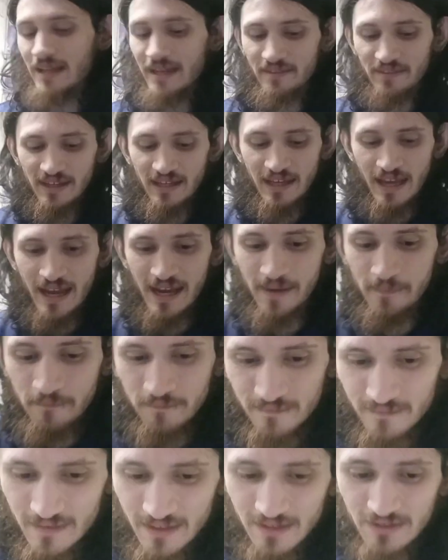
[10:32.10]
in the
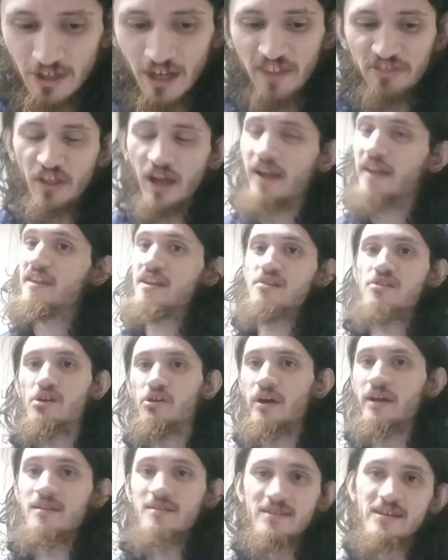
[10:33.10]
game. So I thought, you
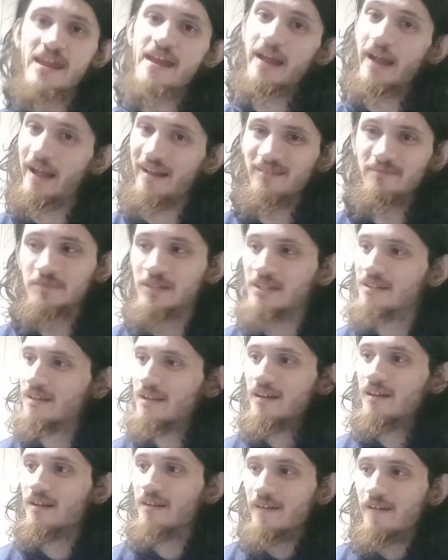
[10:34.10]
know what? Yeah,
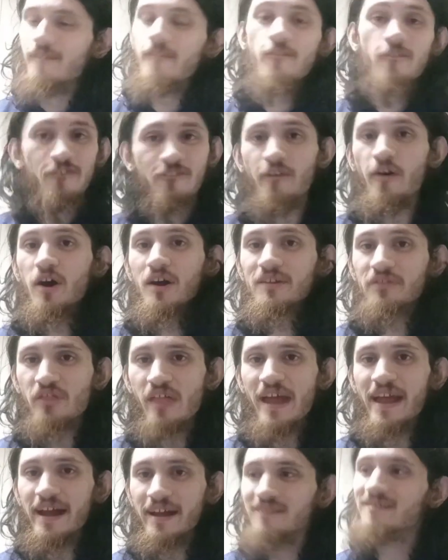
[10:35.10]
fuck
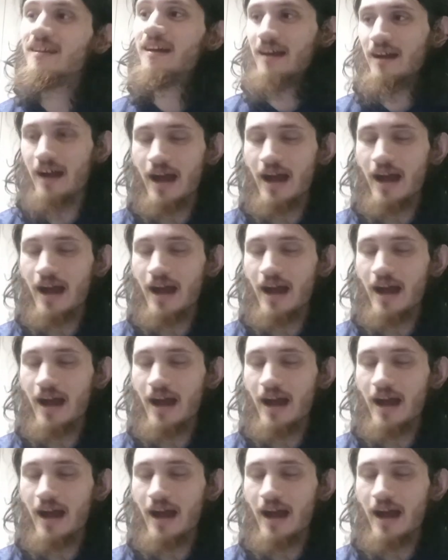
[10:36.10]
that.